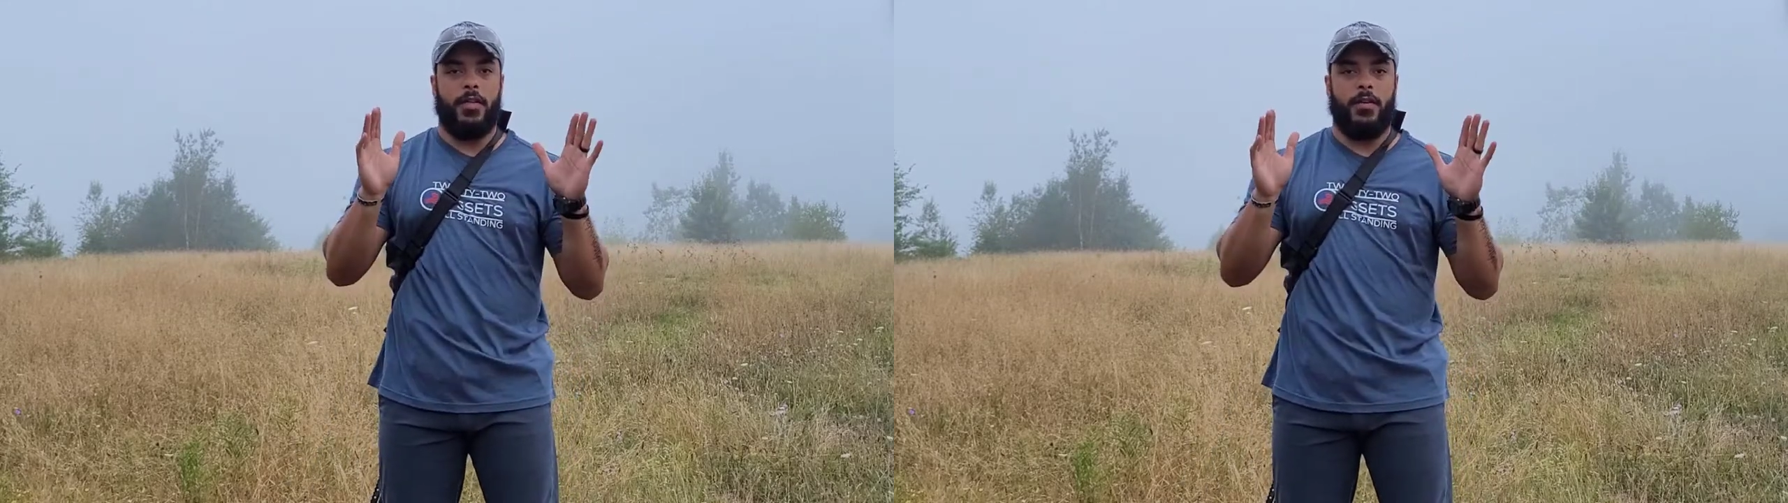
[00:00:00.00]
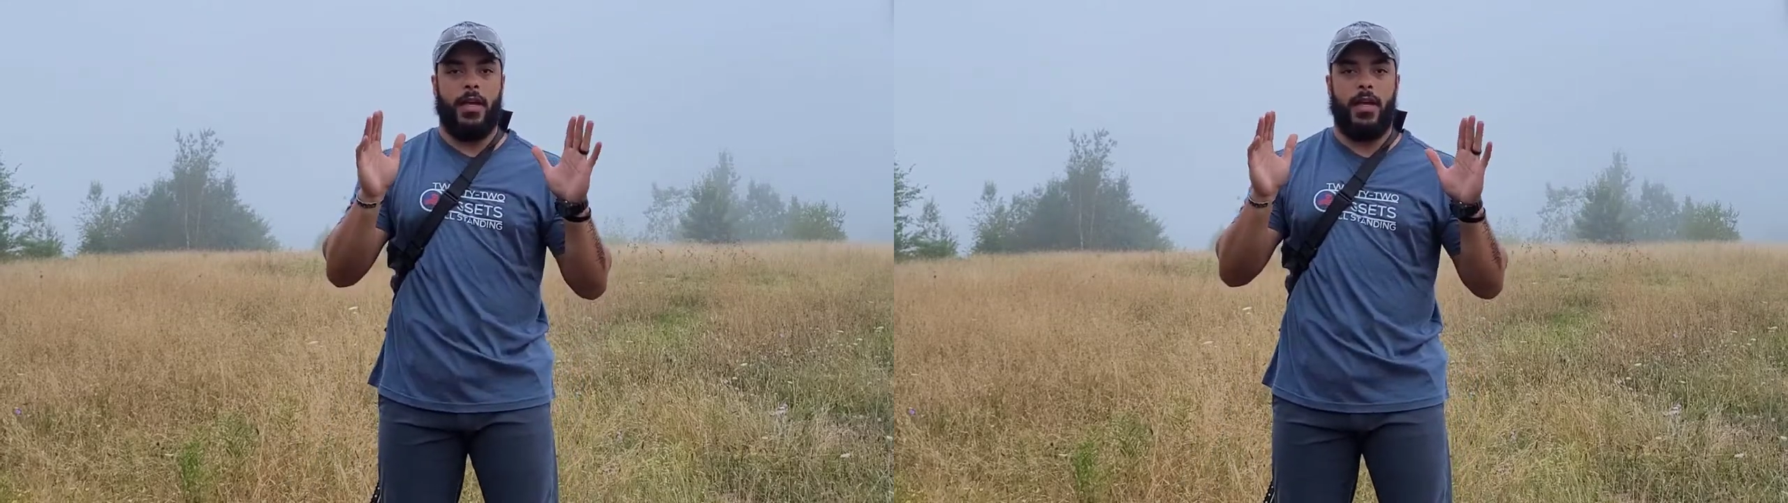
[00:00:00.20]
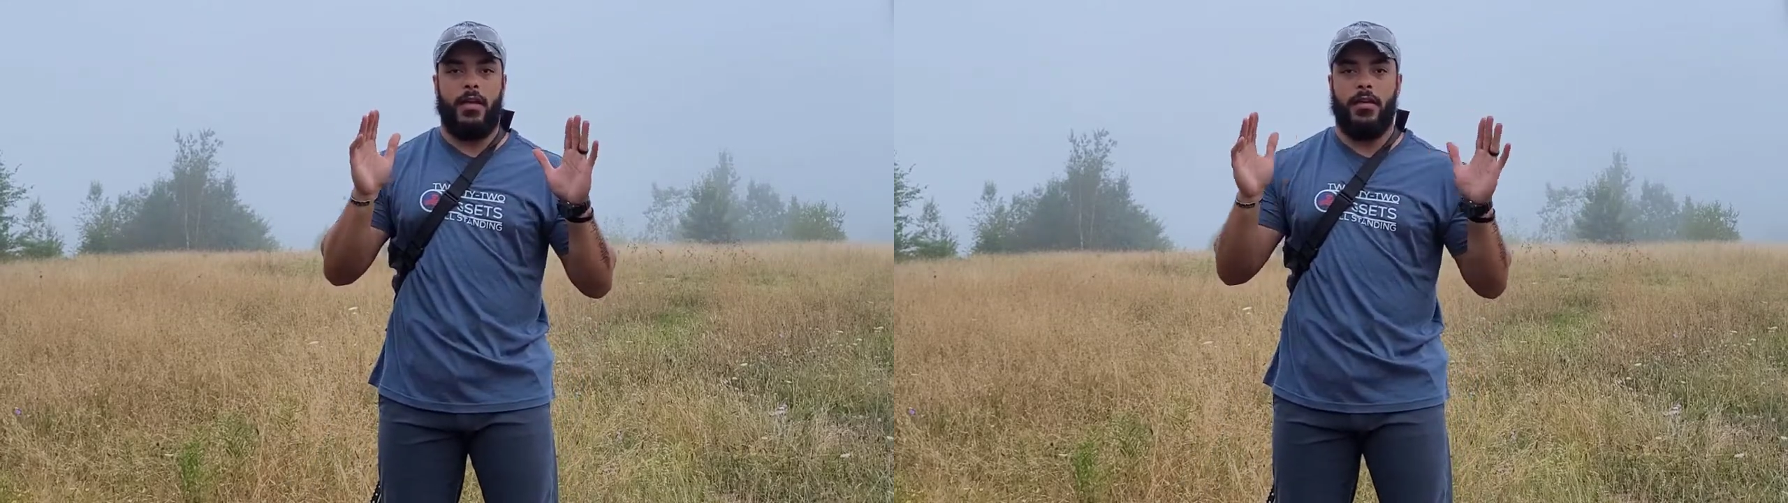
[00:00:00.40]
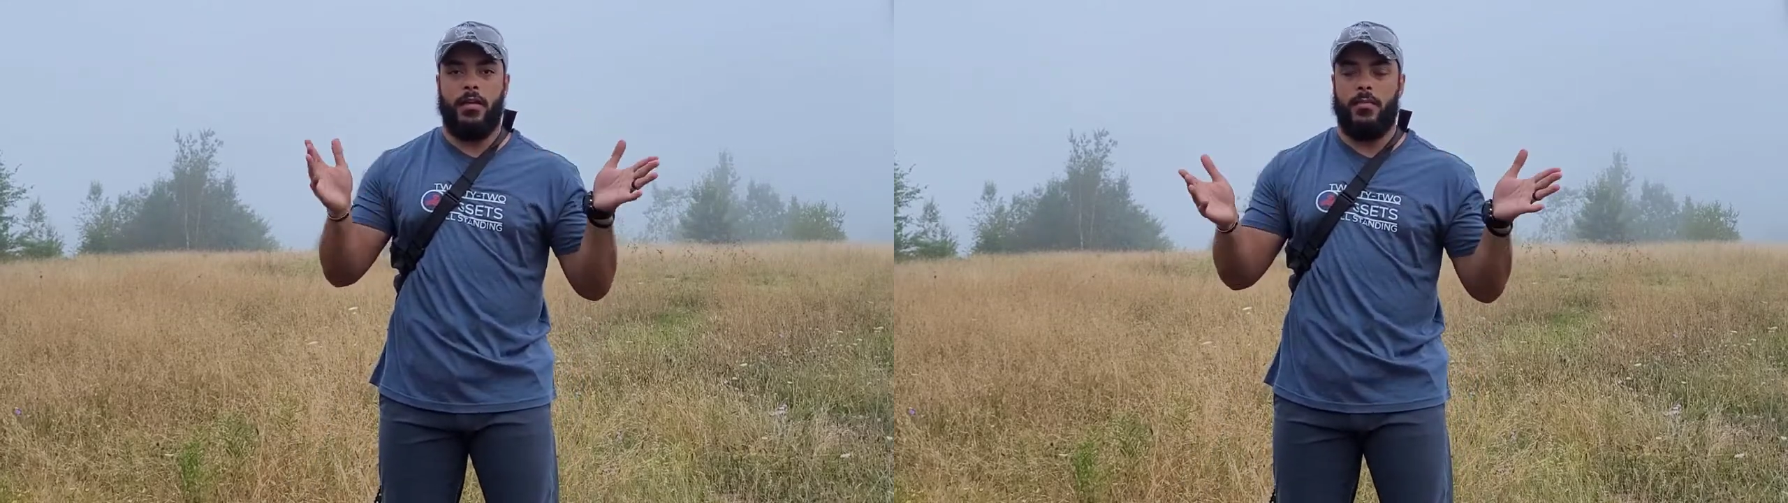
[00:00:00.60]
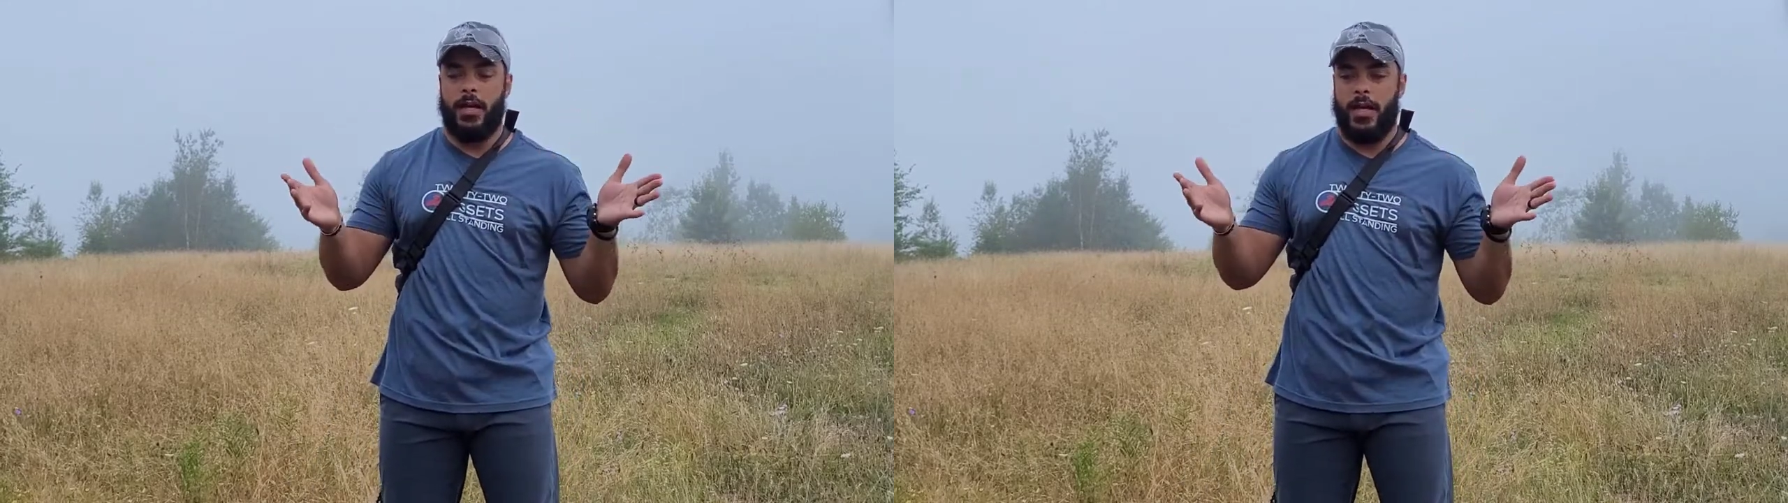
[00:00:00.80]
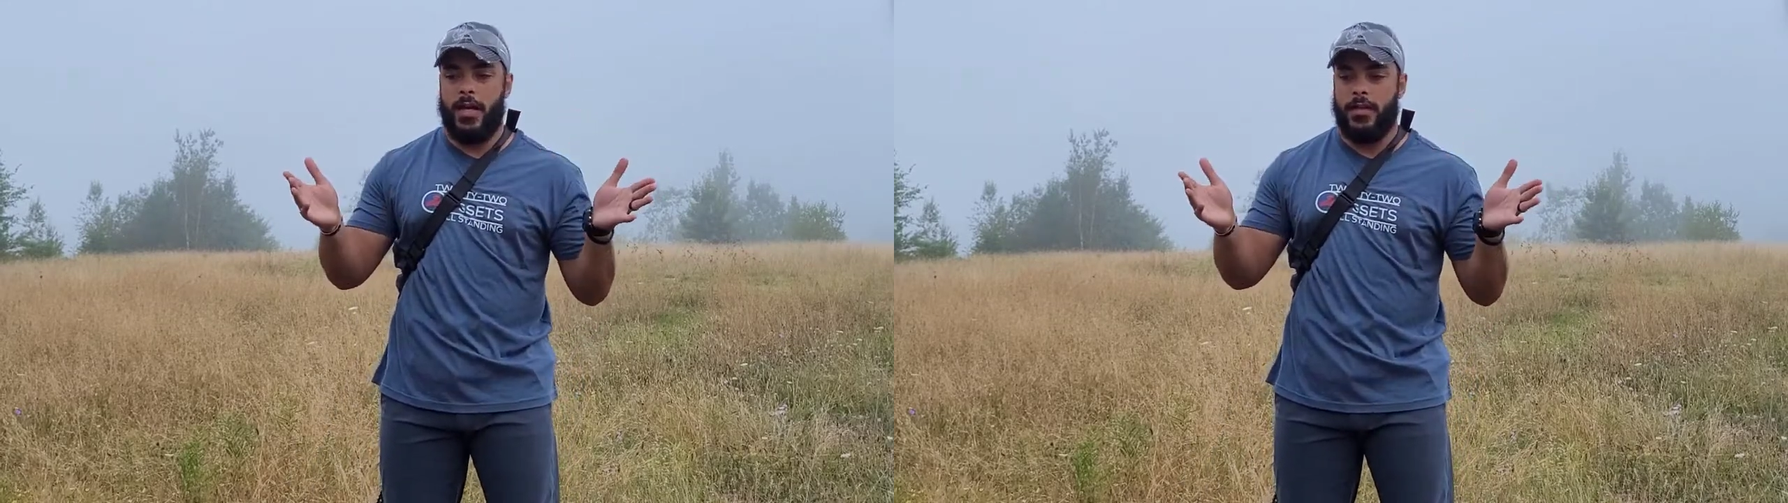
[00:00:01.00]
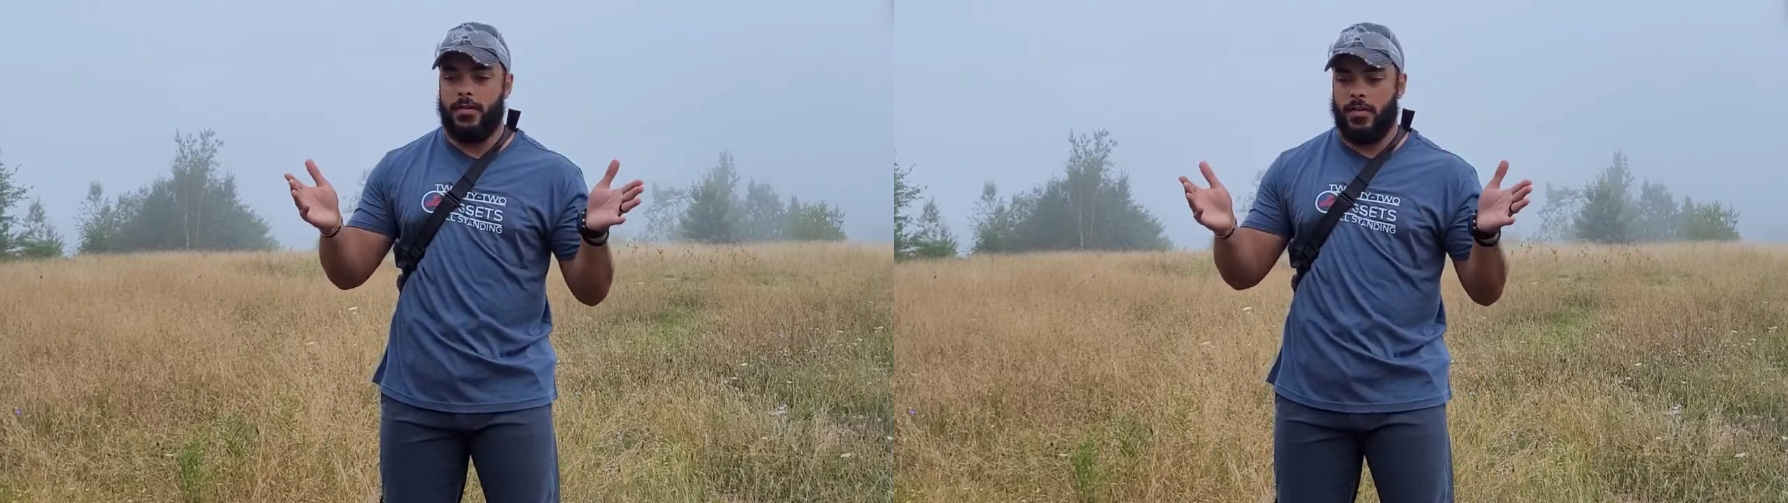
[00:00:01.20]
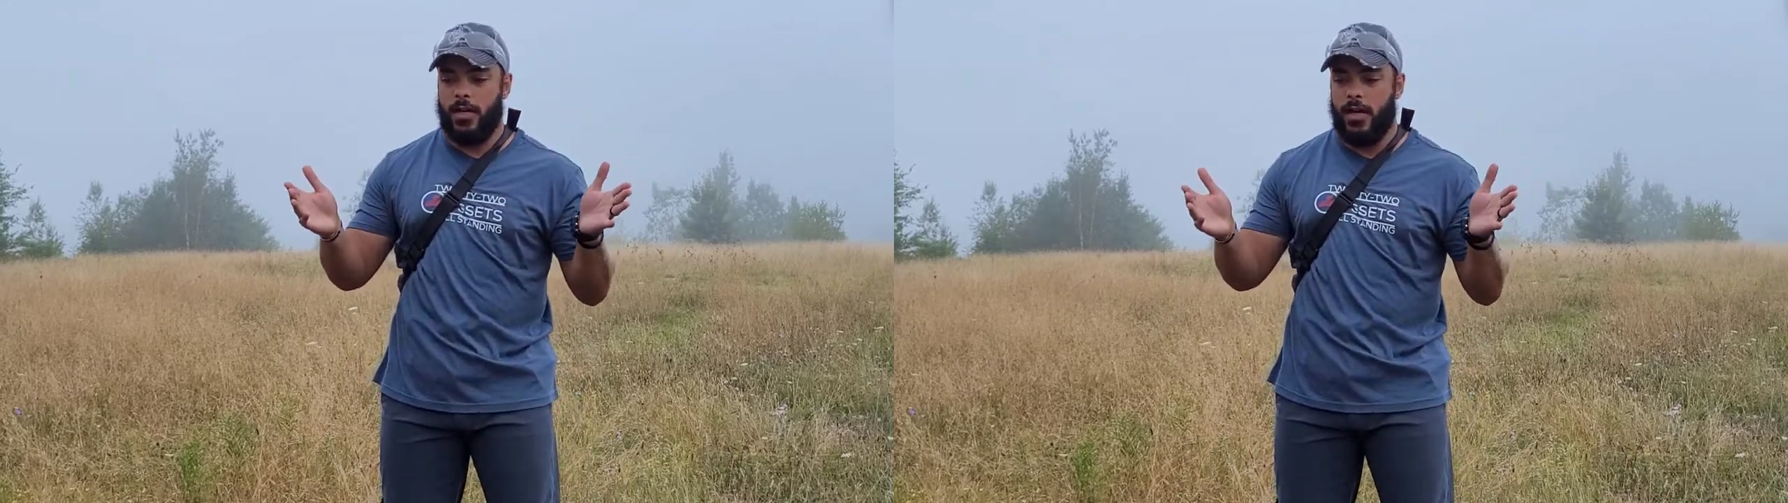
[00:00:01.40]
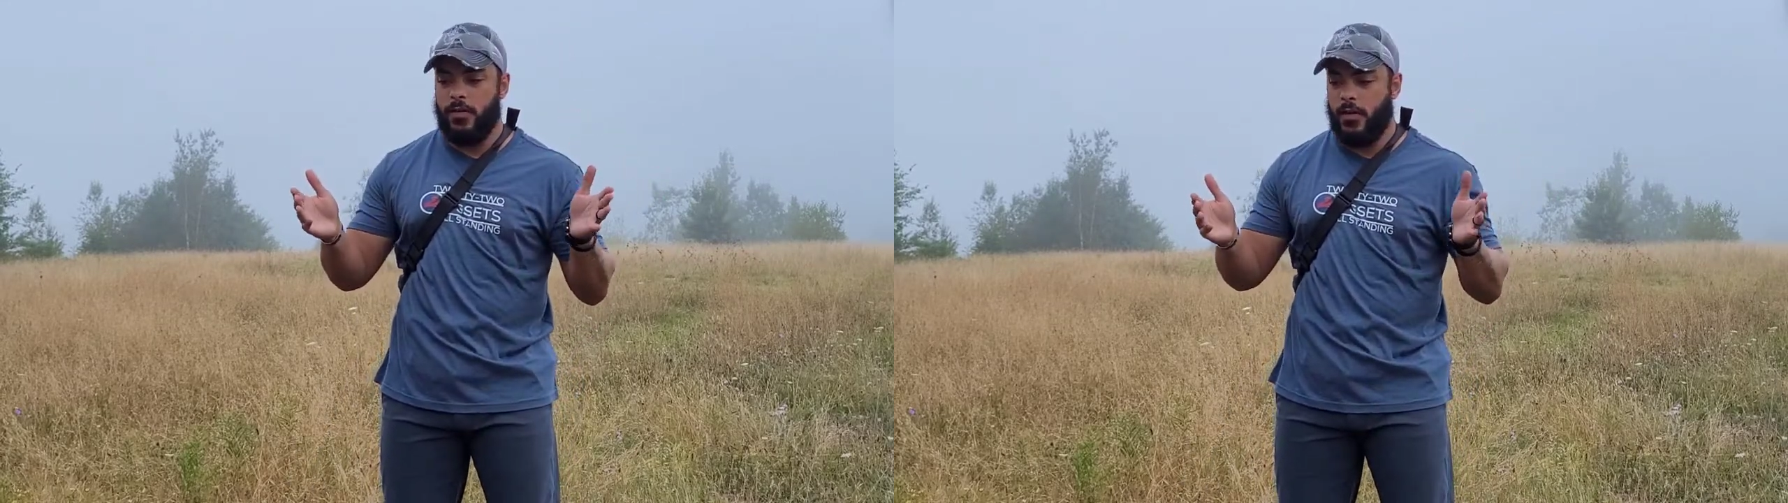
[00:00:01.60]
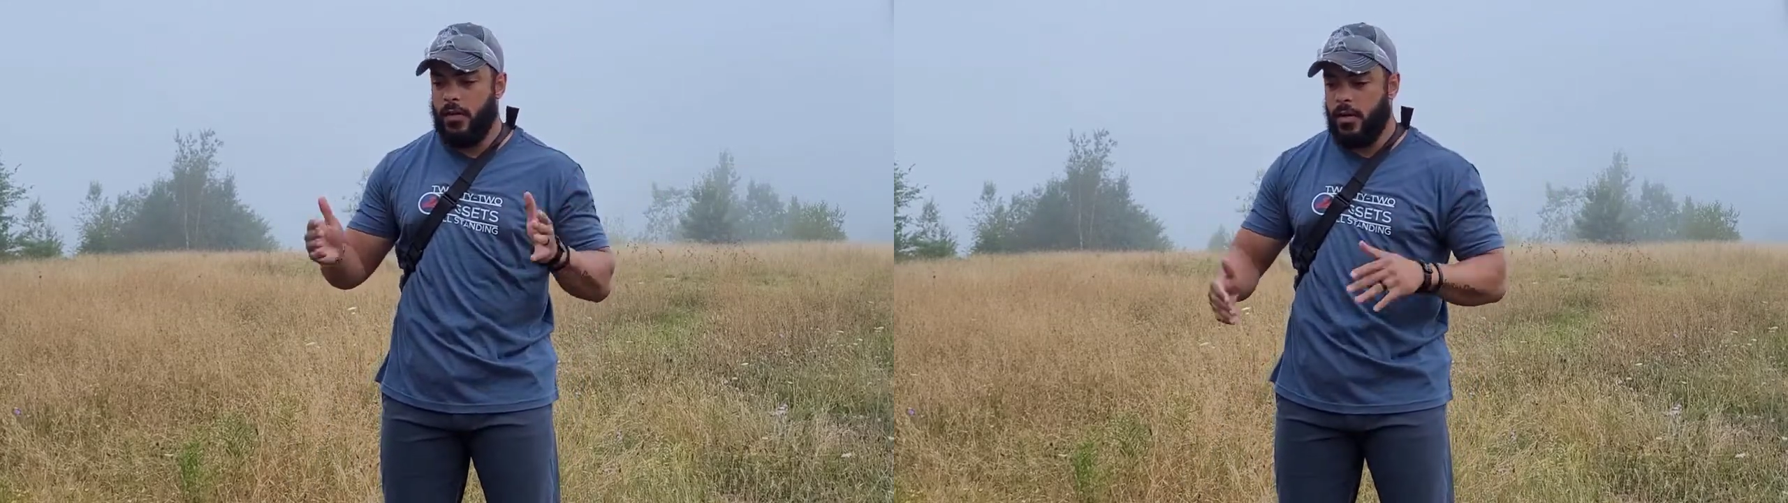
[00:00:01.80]
Okay, my hands are
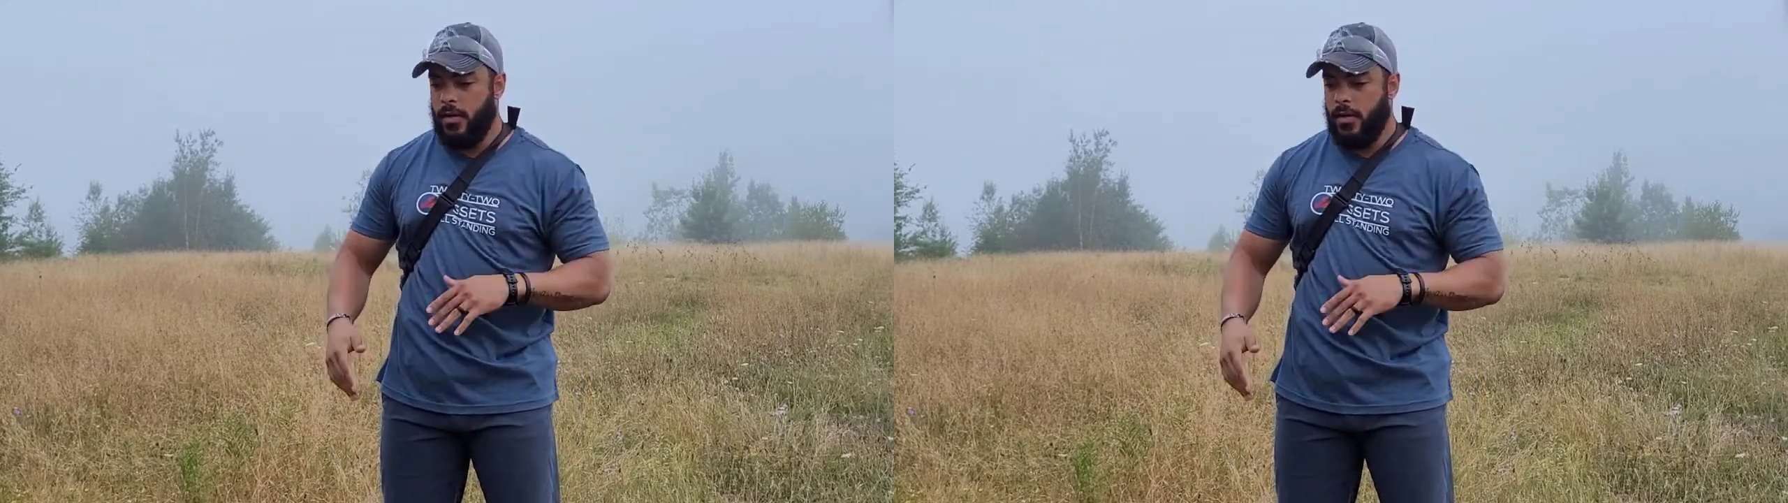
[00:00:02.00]
covered.